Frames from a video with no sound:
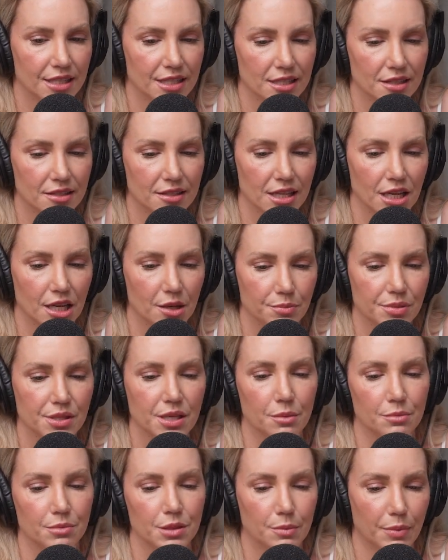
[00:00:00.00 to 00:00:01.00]
this is the
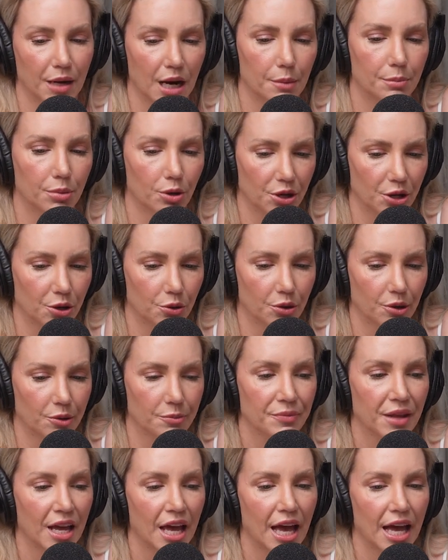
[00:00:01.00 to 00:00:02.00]
Ipsum Spa body oil.
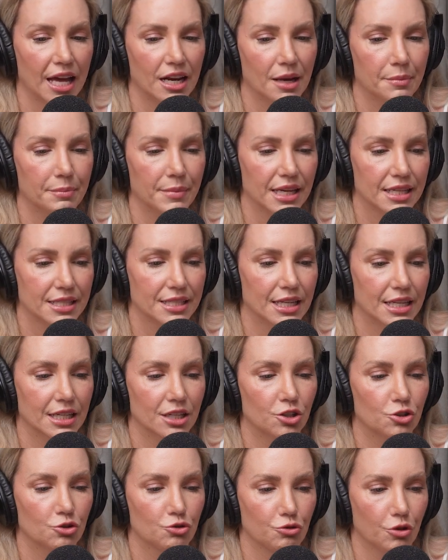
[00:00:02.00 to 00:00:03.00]
And I mix
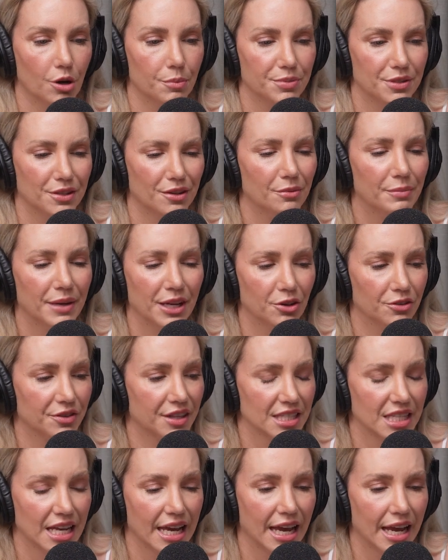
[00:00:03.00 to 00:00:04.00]
in drops. Oh my God,
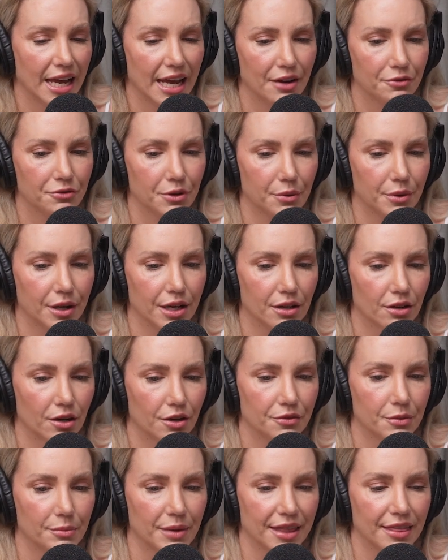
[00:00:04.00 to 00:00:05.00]
there's hair everywhere
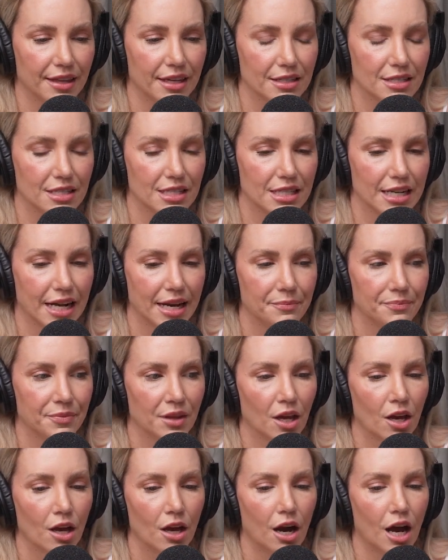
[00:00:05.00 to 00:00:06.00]
over my things today.
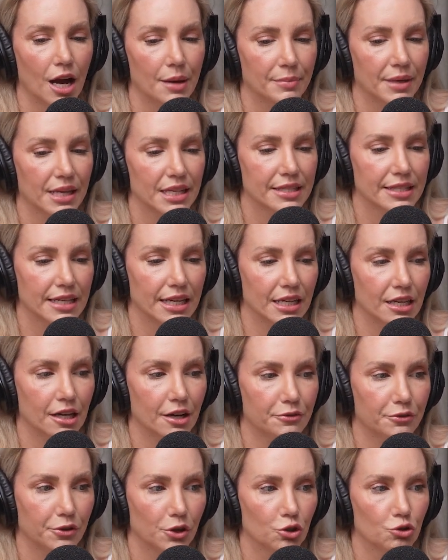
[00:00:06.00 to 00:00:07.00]
I mix in
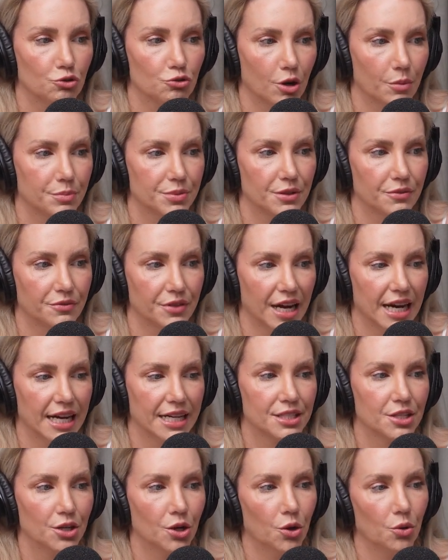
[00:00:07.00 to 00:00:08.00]
a few drops of
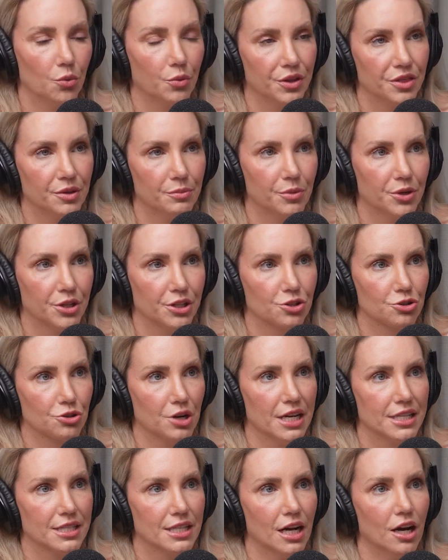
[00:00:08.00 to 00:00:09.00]
that with the
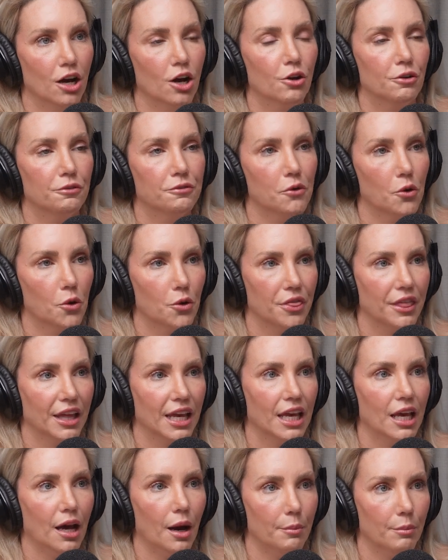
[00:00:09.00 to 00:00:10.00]
moisturizer for
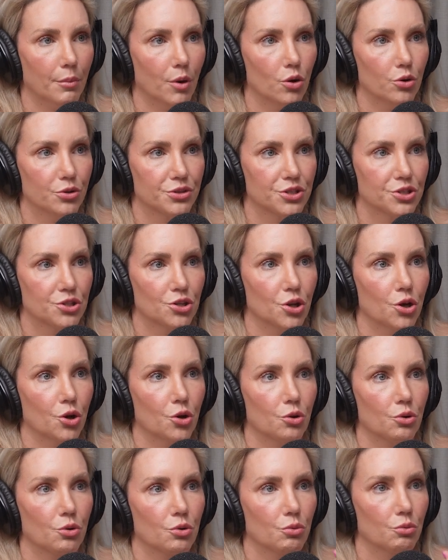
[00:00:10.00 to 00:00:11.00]
the most
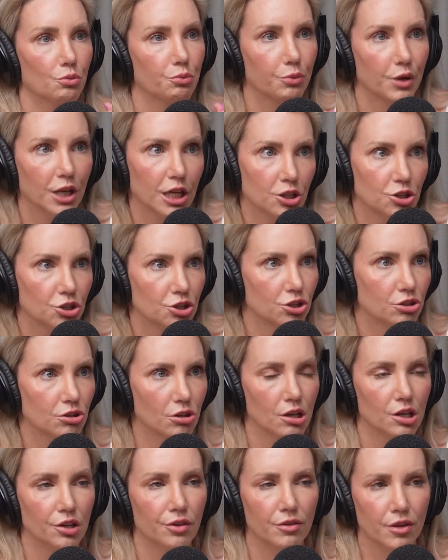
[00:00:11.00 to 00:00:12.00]
rich,
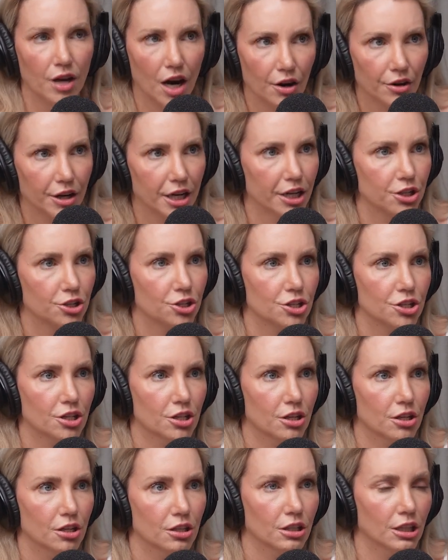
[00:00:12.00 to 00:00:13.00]
nourished,
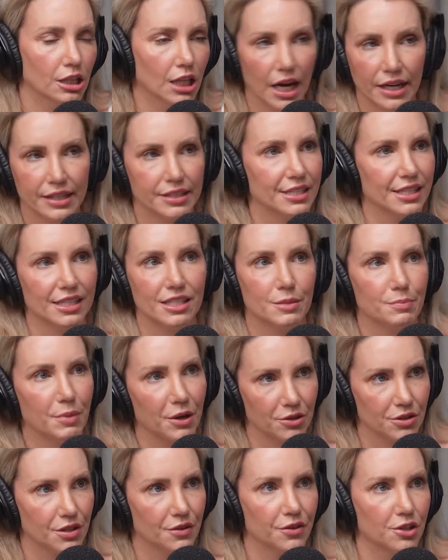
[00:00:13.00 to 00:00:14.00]
luxe
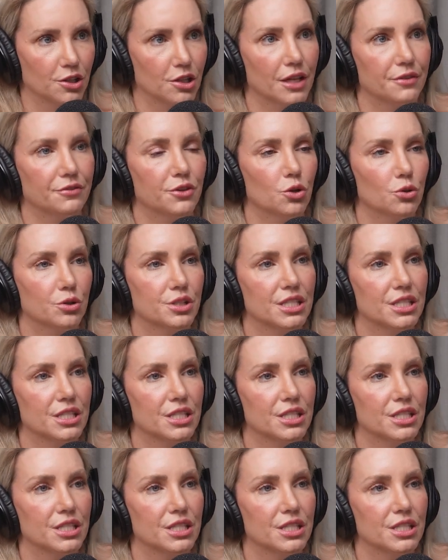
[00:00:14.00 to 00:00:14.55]
experience of your life. Your